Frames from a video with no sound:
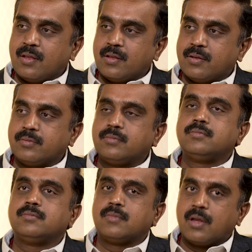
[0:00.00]
to chew
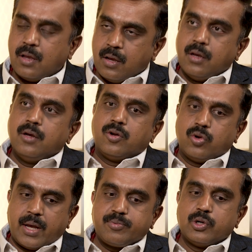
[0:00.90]
upon. I mean,
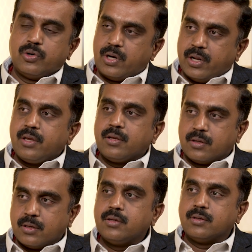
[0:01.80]
AI being the master